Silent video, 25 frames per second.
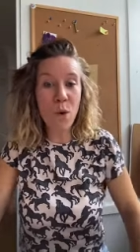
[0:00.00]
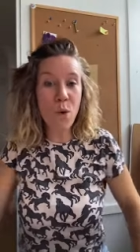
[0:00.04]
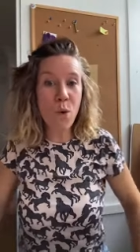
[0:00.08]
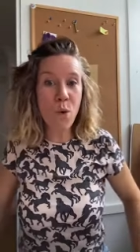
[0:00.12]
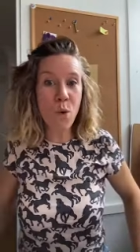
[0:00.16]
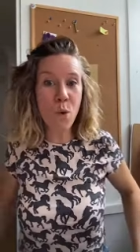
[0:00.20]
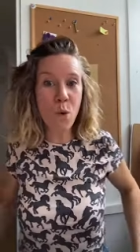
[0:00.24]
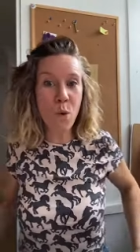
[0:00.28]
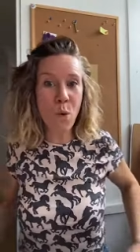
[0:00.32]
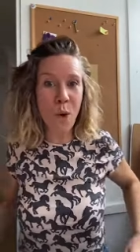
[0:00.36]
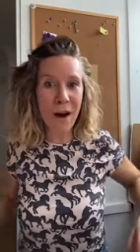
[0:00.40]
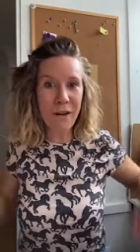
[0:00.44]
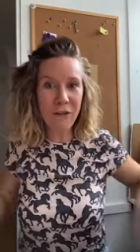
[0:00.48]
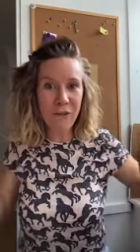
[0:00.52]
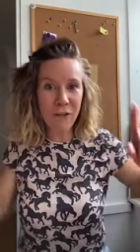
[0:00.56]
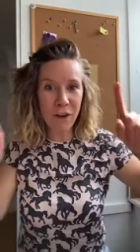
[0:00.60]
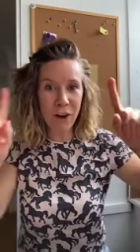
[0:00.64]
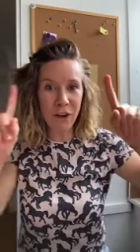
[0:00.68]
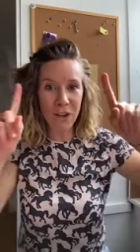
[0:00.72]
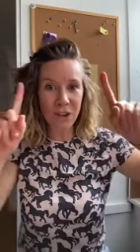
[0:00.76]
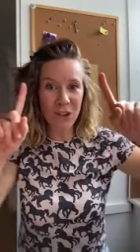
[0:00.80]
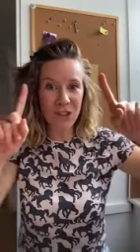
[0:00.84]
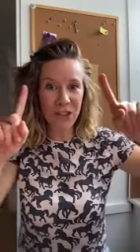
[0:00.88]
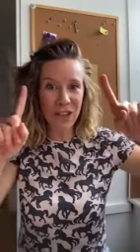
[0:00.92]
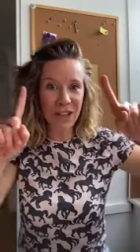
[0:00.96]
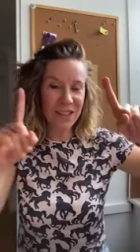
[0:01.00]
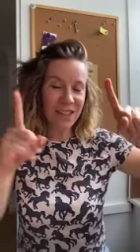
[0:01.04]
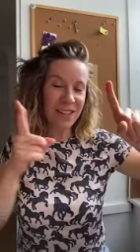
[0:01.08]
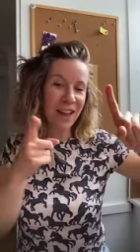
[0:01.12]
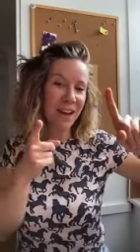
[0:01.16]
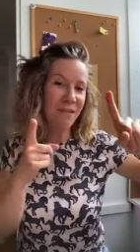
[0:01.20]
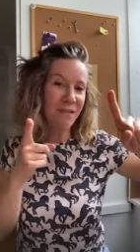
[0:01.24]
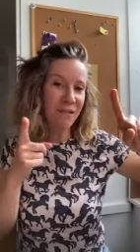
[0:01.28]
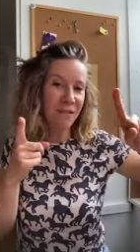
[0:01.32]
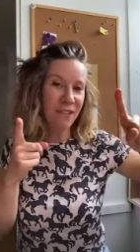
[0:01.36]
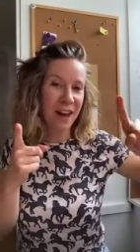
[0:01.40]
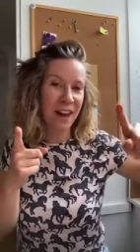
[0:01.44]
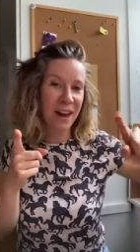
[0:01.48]
Oh, I forgot to say
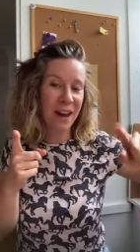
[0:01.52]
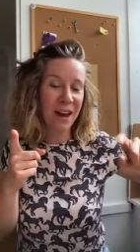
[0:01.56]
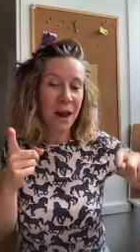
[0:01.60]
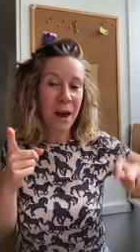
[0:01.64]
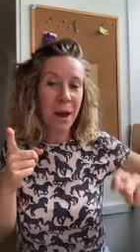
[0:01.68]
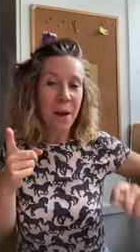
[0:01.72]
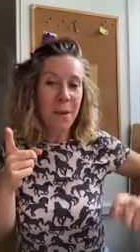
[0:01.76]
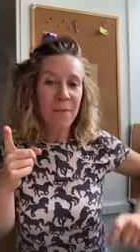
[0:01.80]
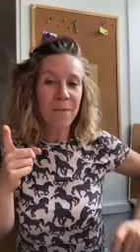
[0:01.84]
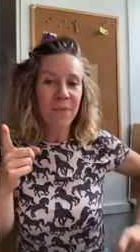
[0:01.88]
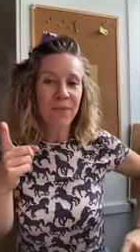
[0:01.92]
something.